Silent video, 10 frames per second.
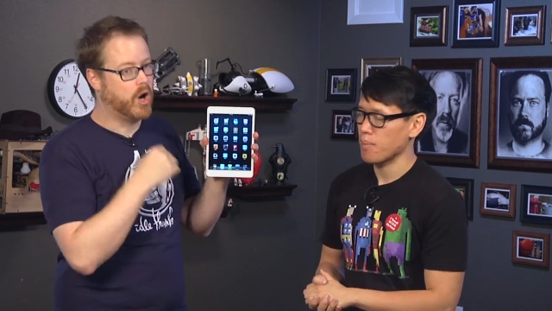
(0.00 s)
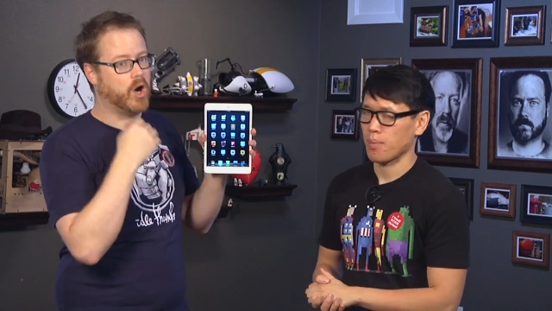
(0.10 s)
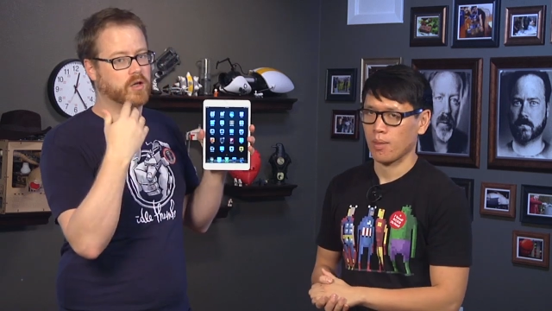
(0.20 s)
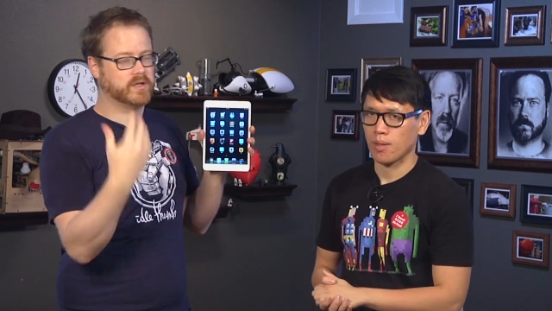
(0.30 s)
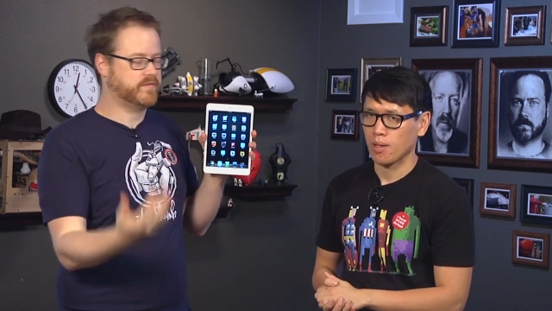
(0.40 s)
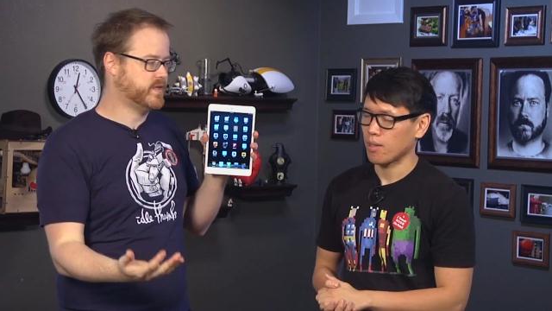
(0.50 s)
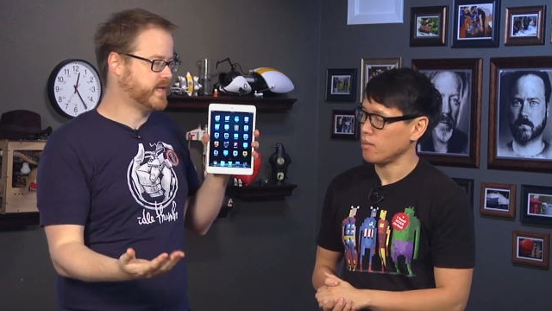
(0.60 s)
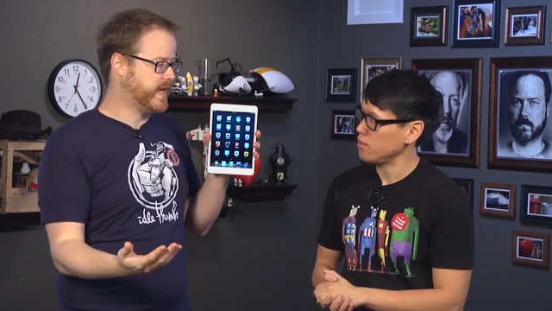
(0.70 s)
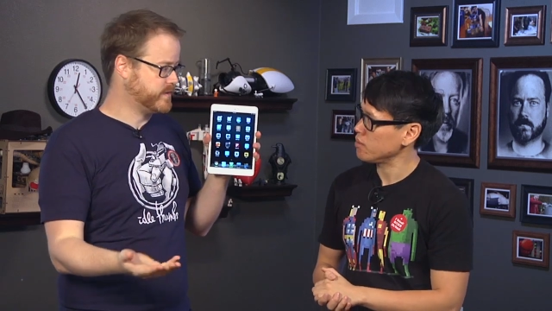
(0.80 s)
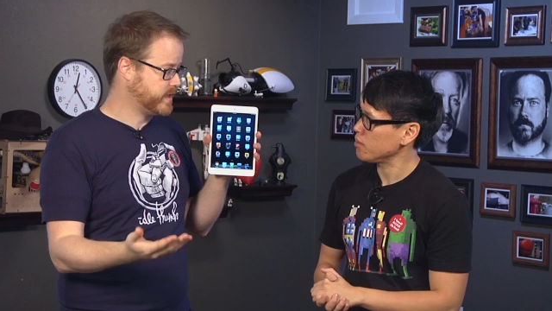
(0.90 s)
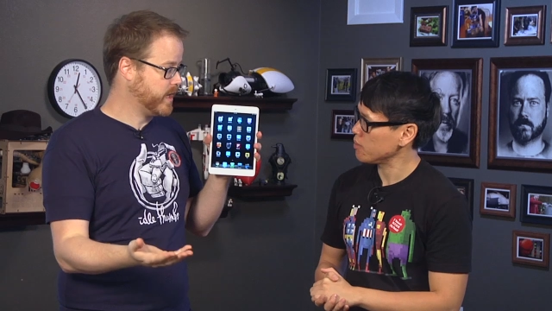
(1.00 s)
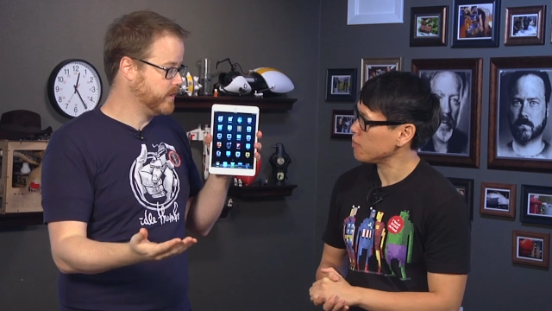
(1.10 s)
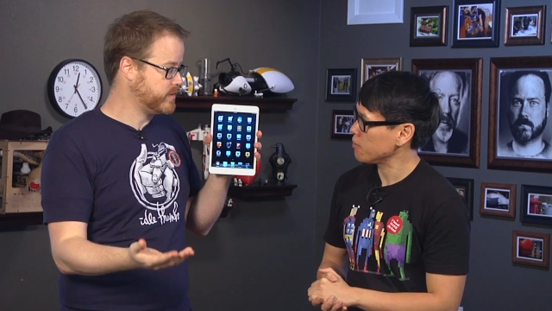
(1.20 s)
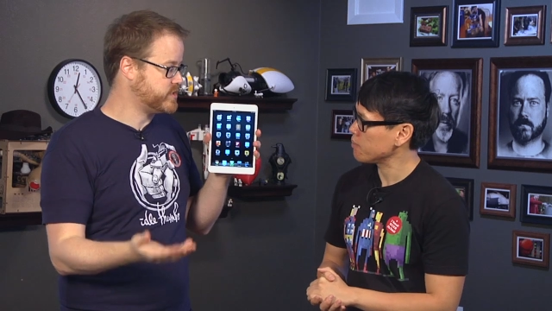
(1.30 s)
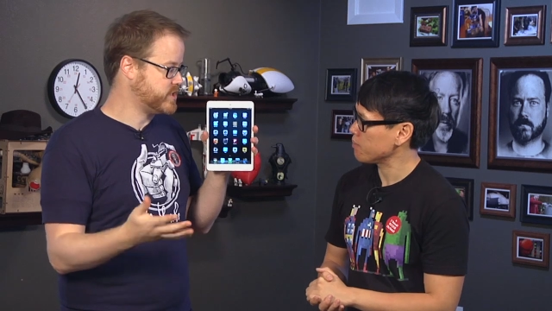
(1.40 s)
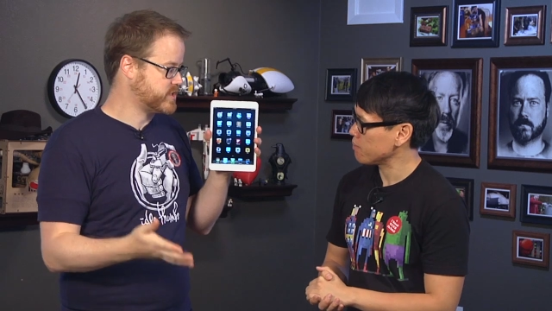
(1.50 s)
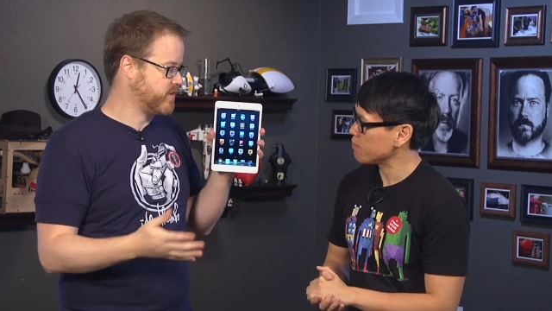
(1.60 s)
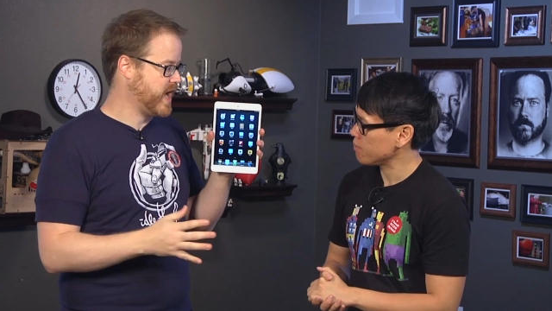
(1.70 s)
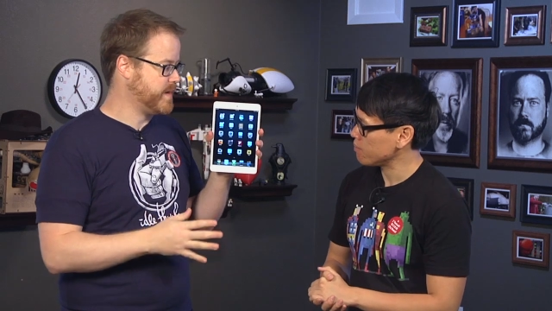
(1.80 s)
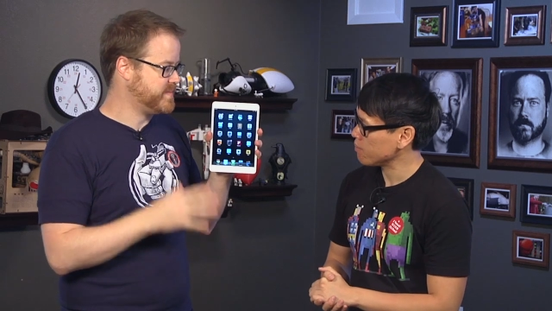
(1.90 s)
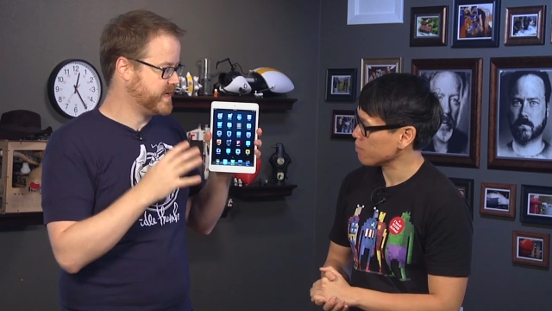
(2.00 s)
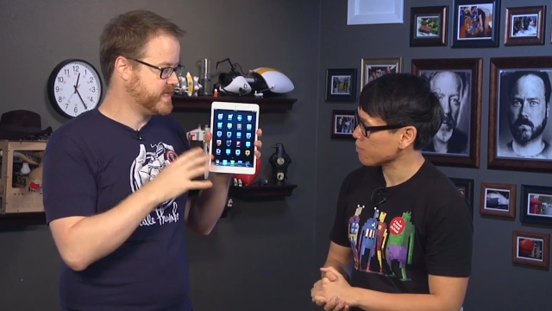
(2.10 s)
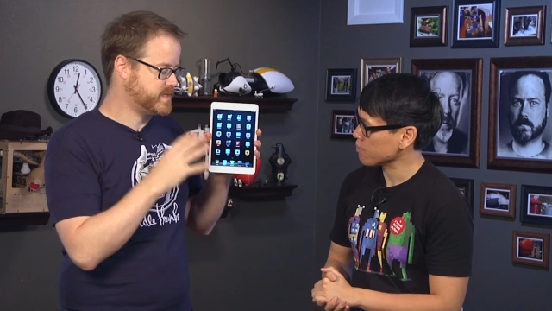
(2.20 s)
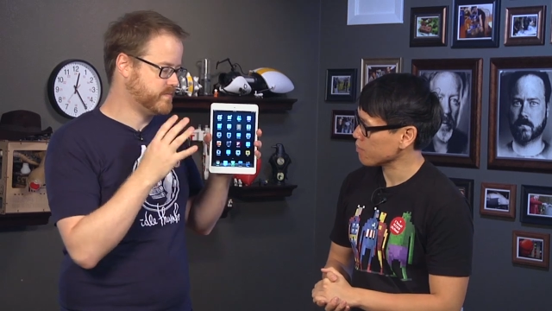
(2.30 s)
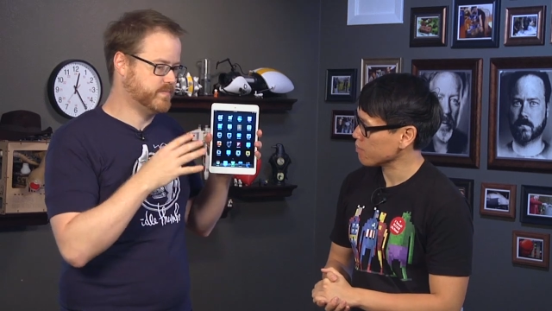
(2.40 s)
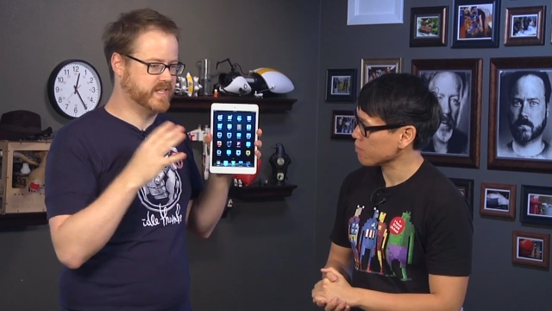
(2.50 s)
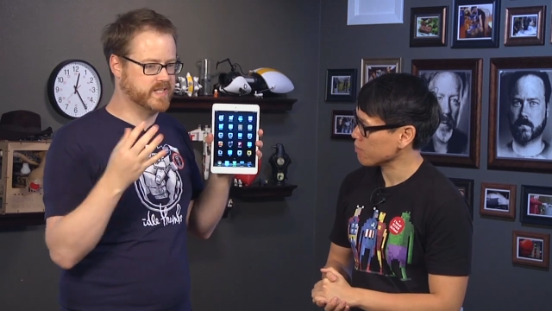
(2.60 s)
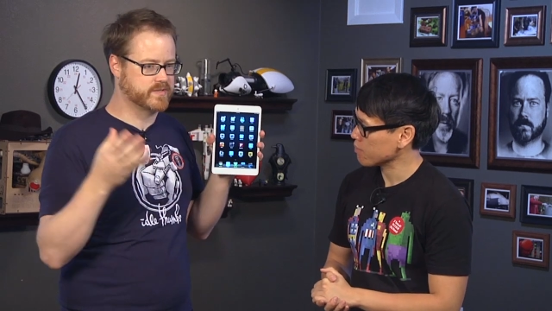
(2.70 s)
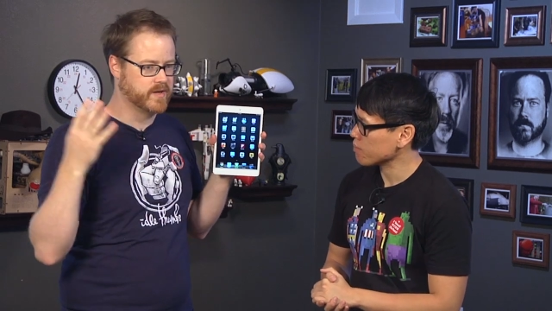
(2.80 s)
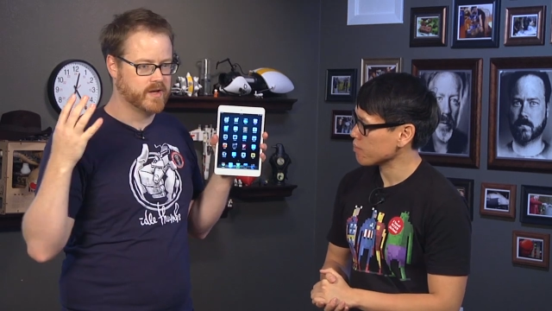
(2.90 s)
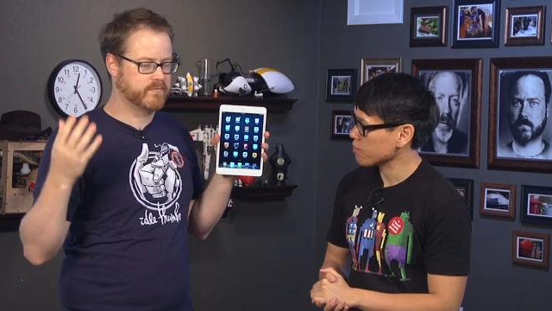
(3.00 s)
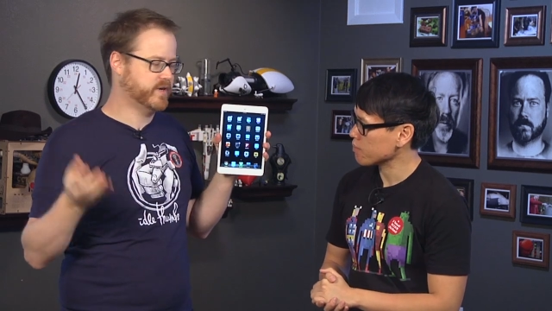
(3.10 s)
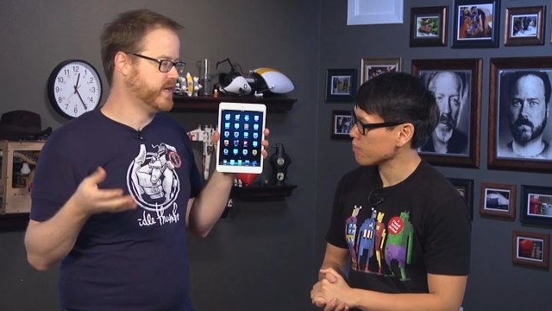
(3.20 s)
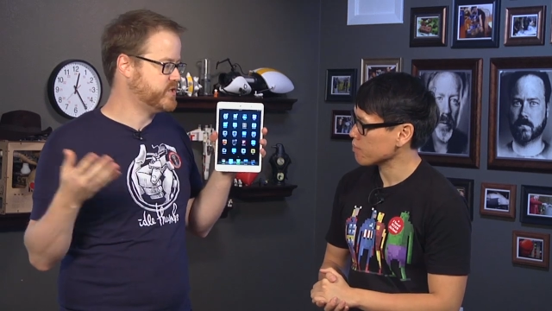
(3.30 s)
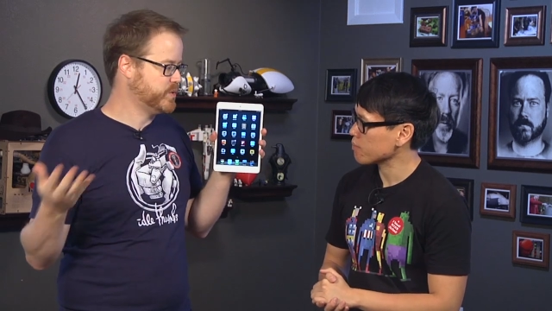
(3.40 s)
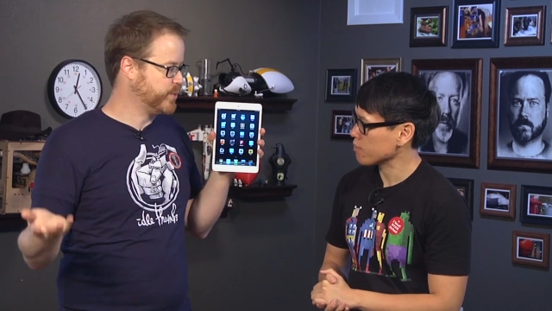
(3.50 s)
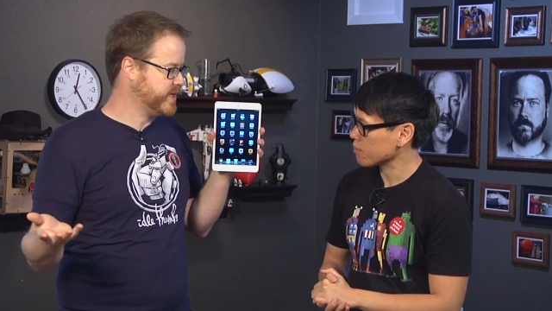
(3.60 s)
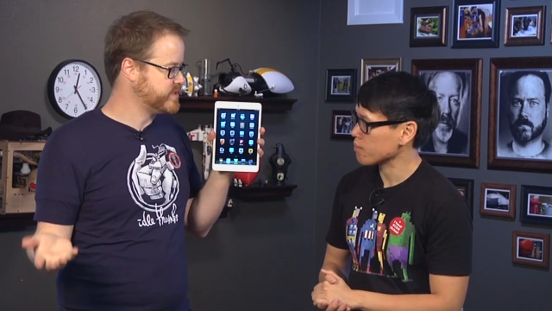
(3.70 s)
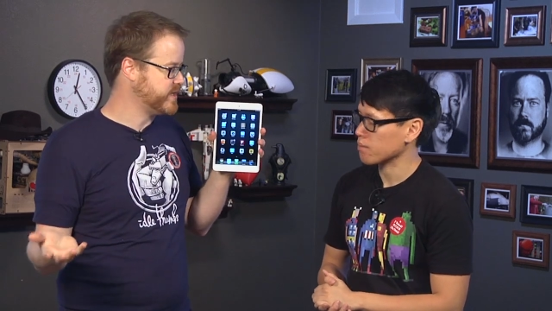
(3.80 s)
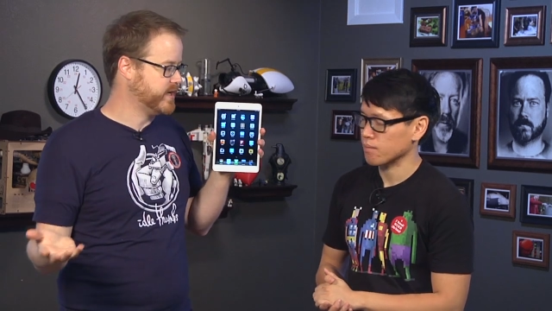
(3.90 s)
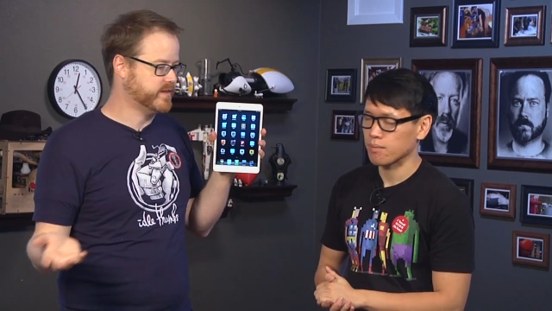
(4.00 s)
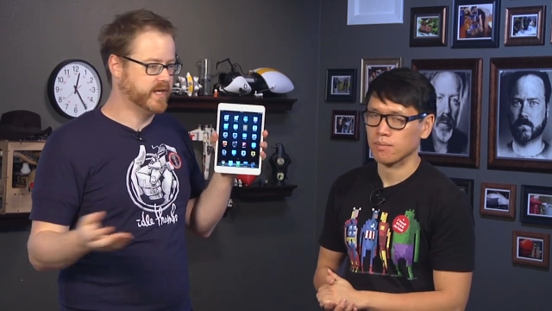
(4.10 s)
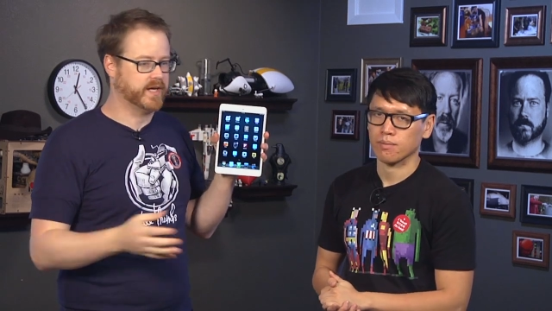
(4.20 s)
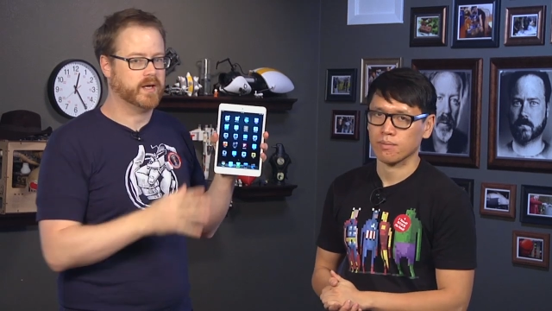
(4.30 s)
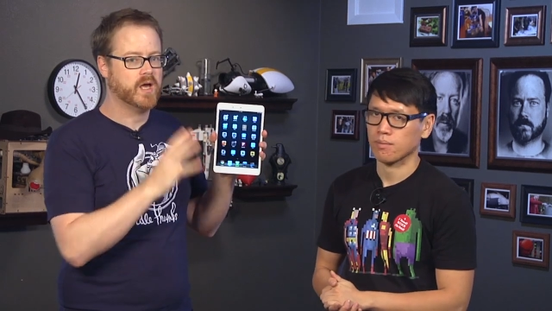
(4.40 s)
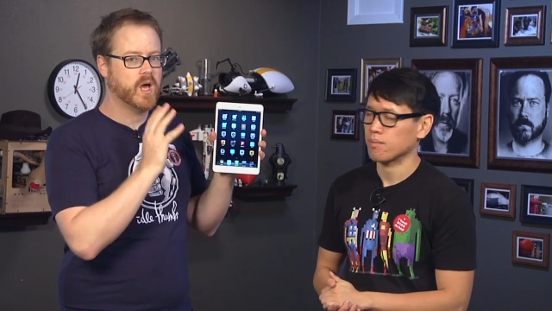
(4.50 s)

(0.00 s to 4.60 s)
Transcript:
Speaker 1: all of the the colors described by this by this really super esoteric thing.